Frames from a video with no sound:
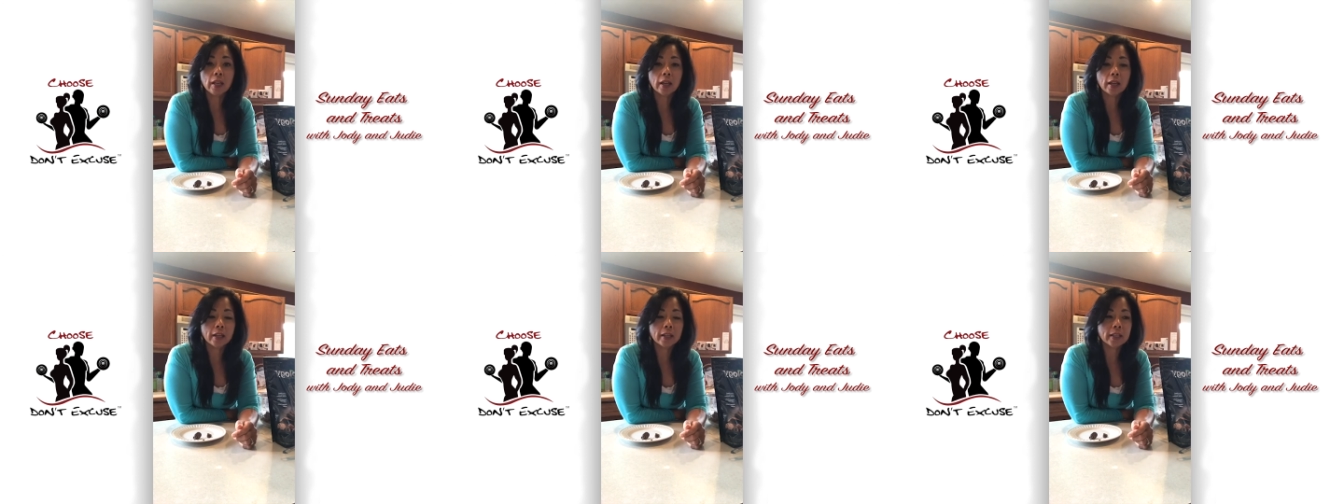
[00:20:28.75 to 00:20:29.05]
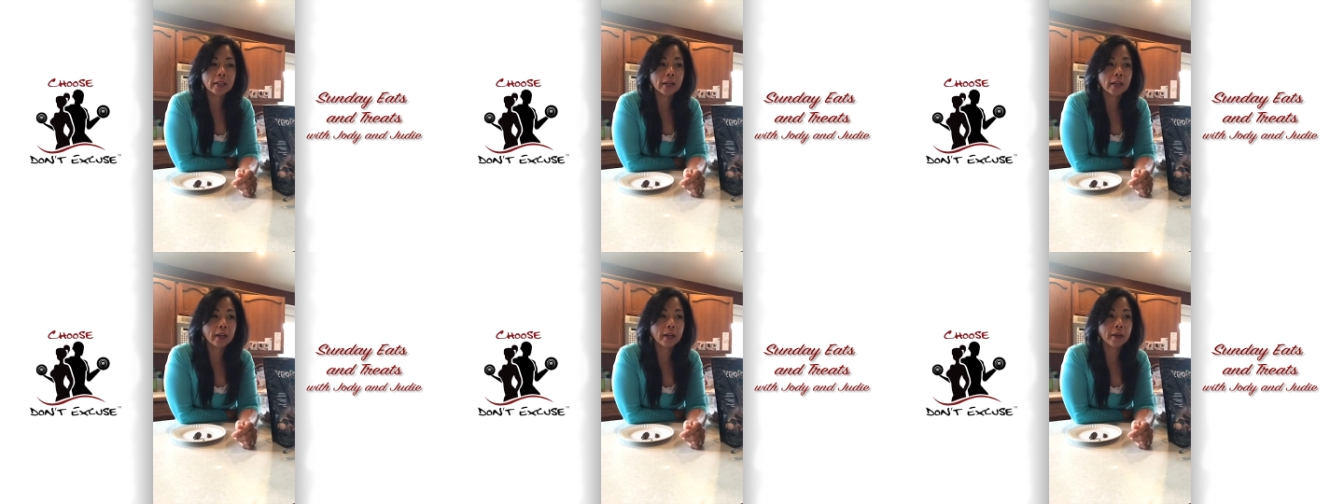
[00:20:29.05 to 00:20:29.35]

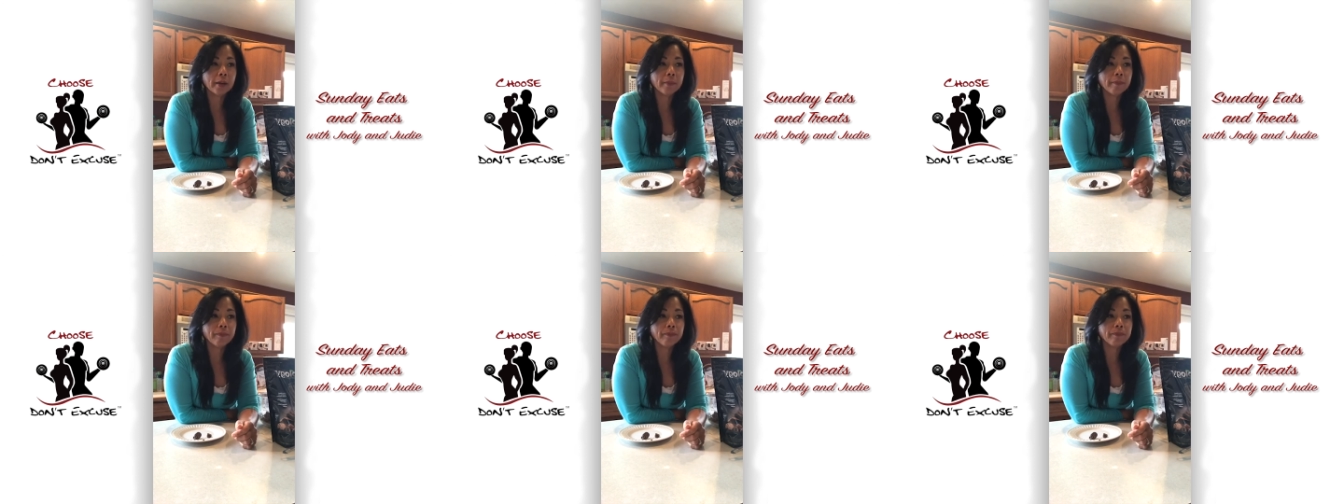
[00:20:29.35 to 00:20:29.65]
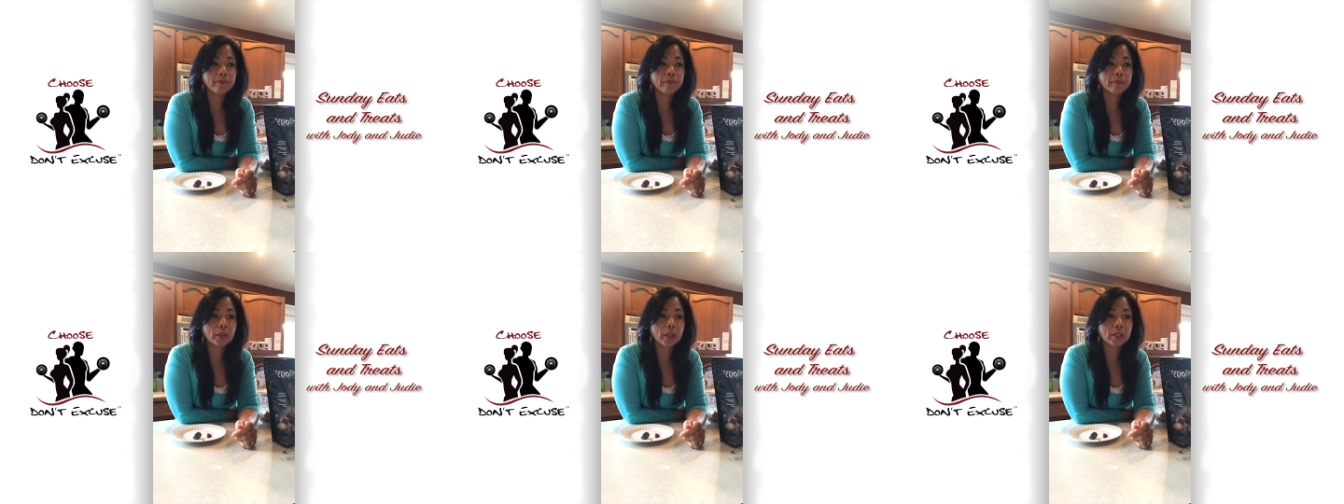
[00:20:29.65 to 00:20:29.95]

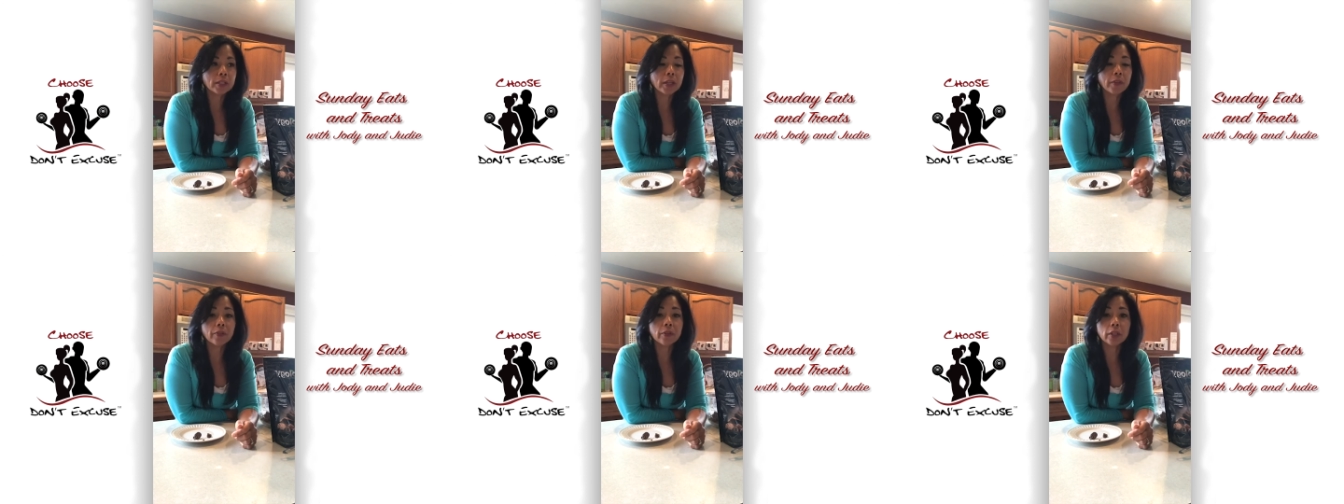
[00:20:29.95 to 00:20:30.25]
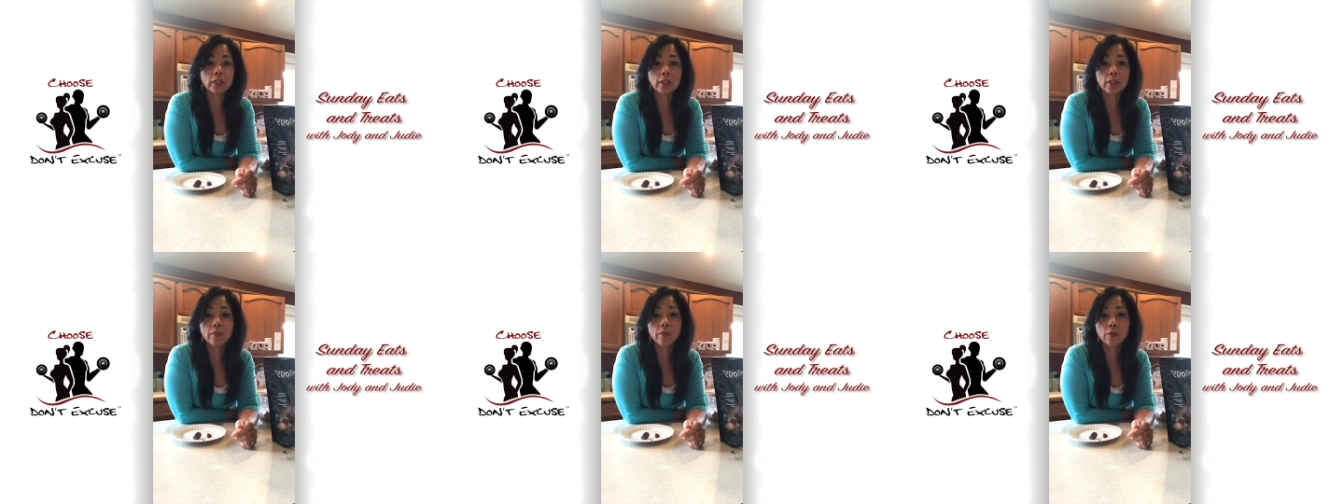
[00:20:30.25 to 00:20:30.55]
and
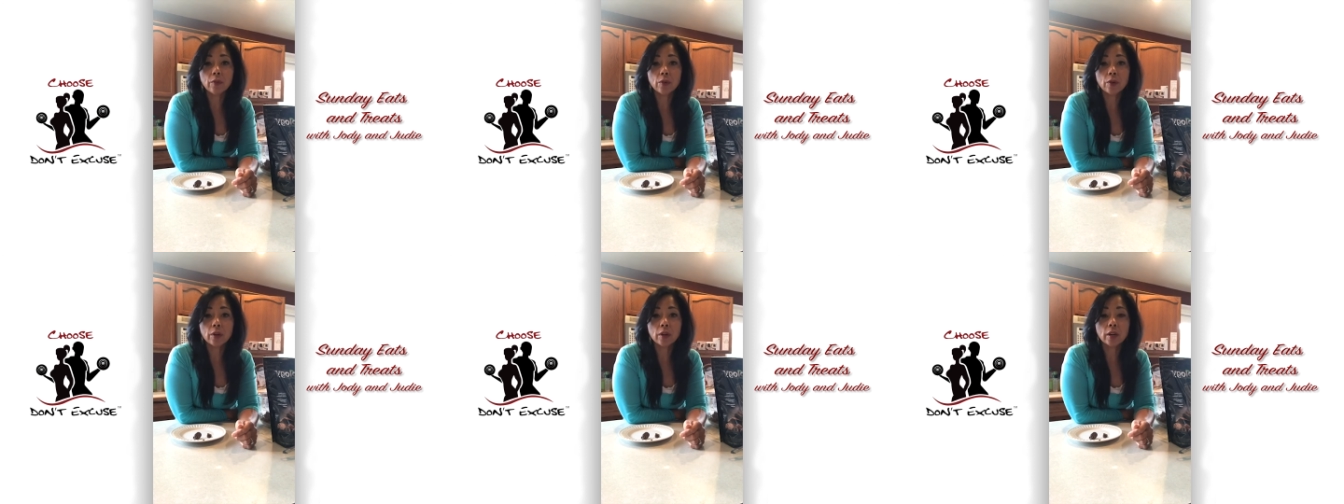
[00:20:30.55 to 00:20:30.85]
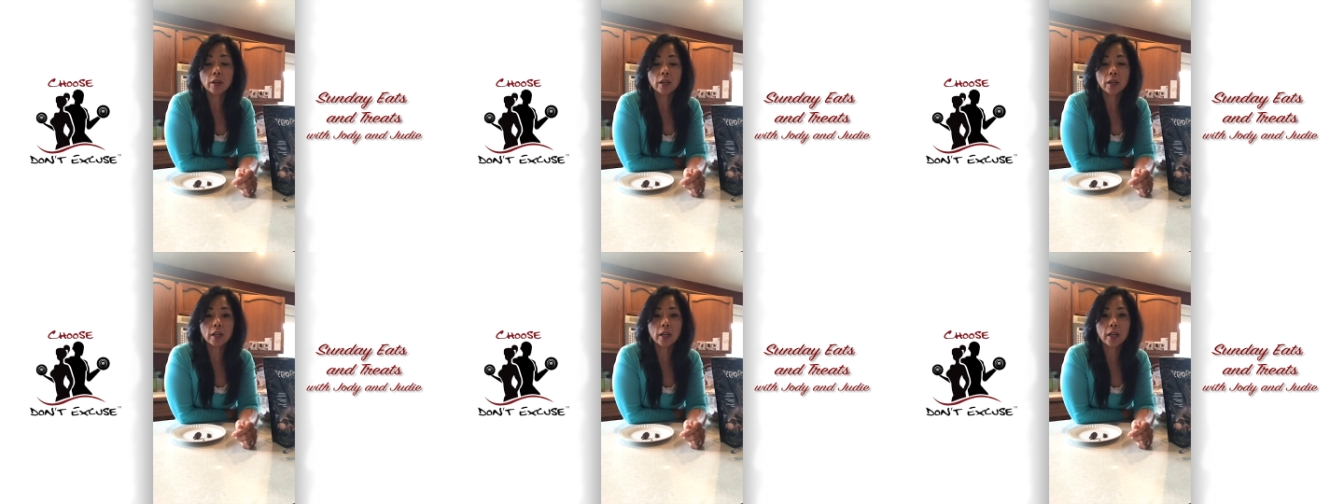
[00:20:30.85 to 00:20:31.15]
definitely
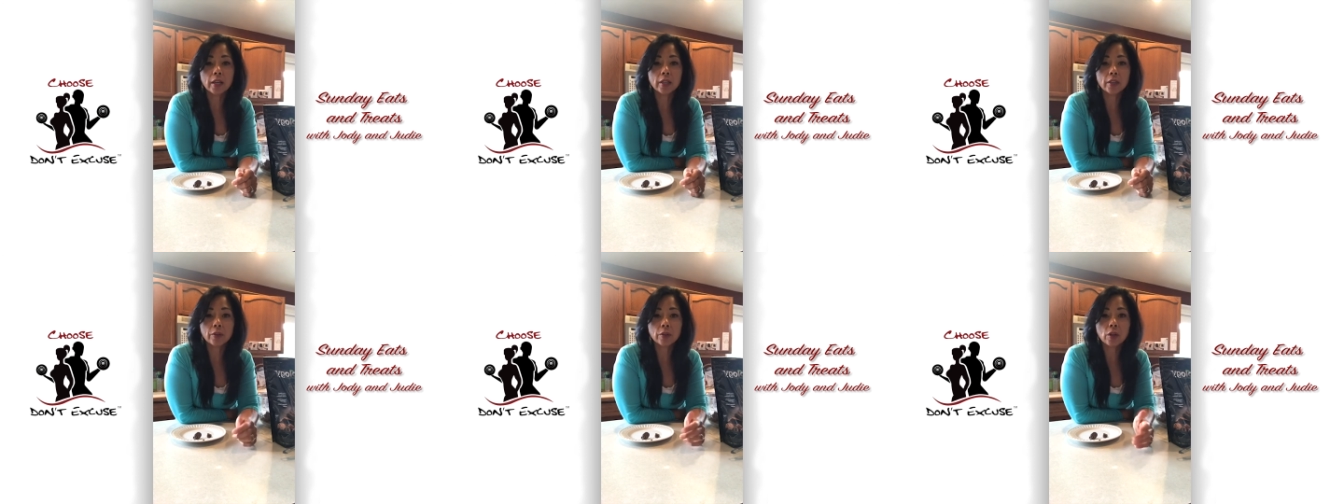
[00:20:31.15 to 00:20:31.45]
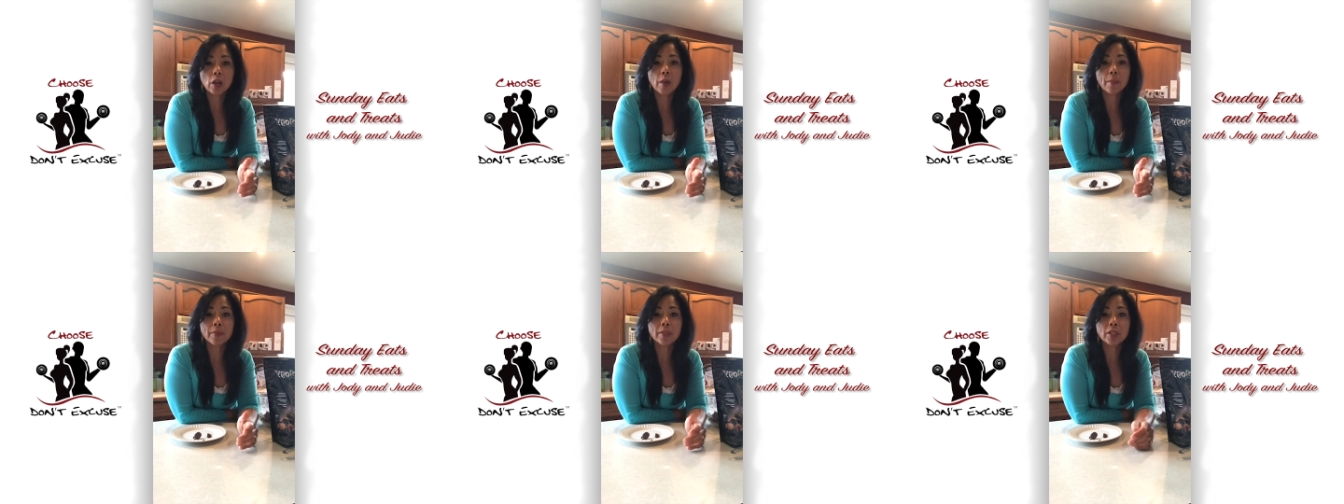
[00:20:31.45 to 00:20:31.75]
for another
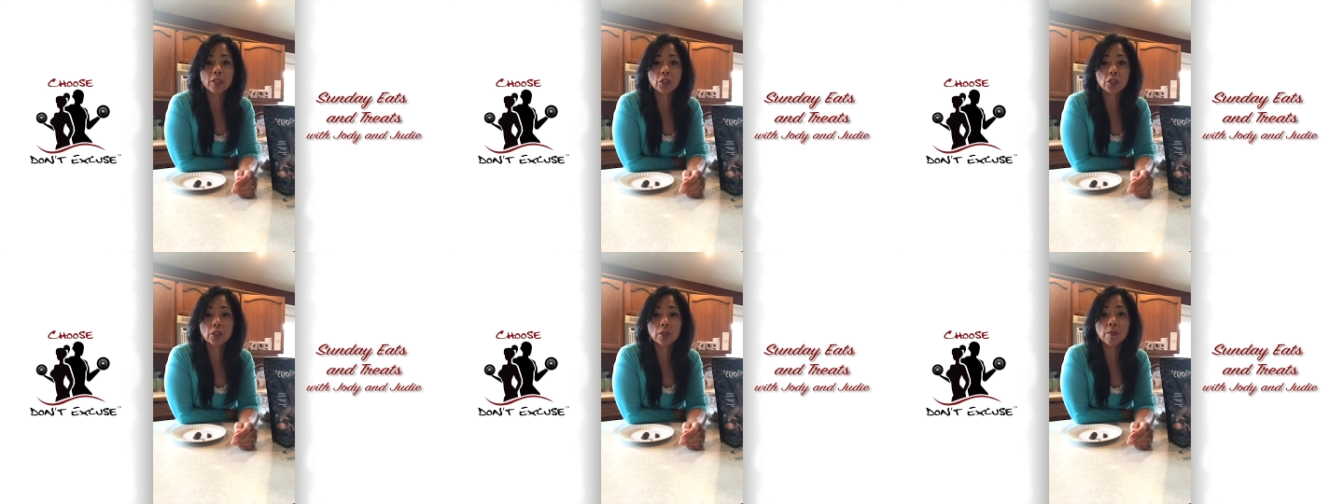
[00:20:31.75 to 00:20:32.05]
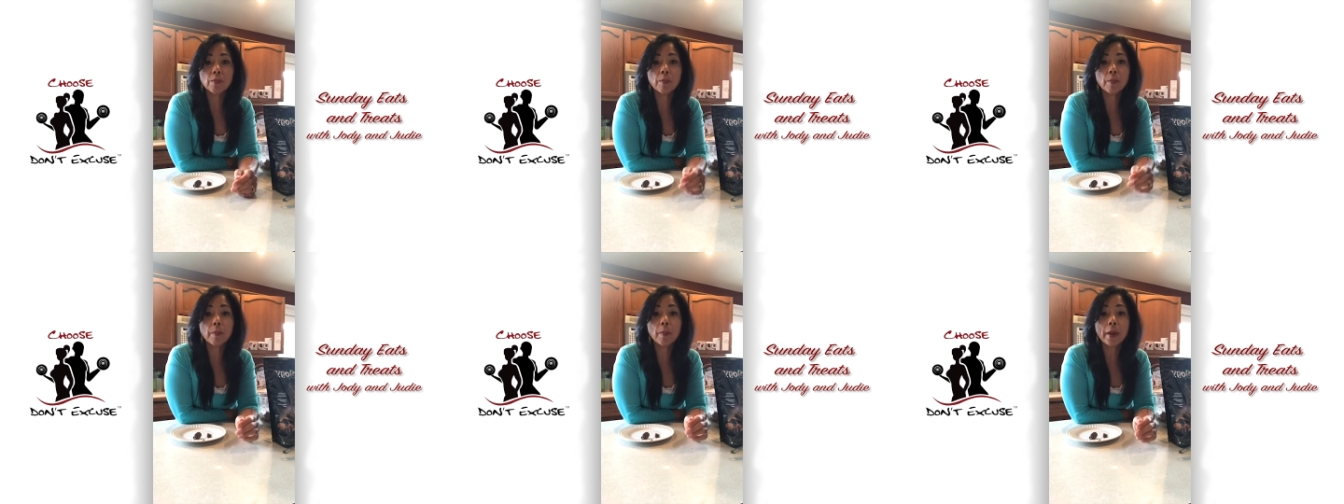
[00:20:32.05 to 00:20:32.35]

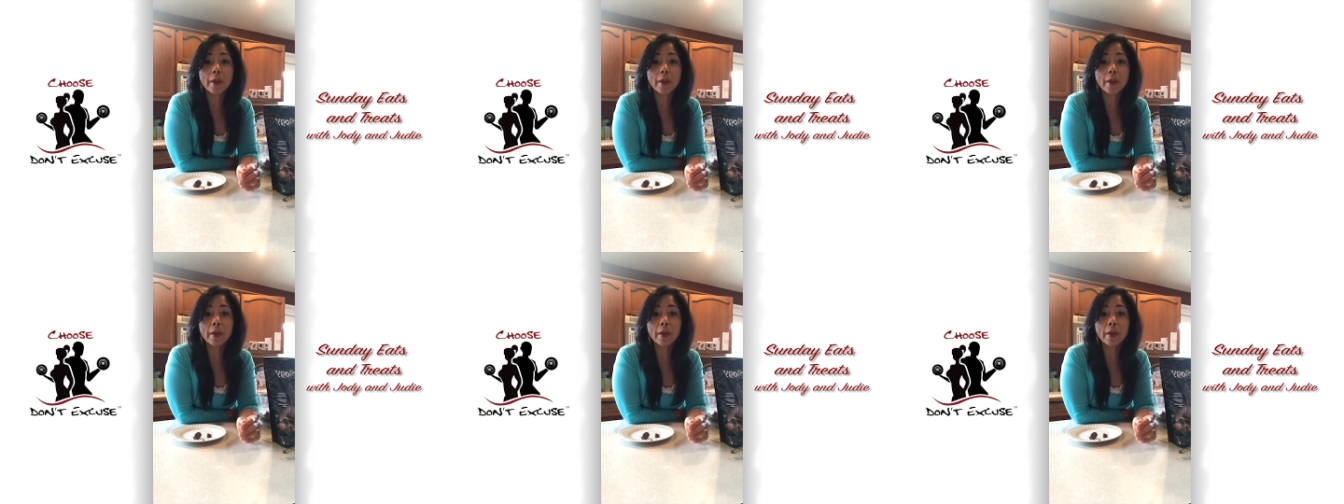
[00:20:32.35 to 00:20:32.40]
competition,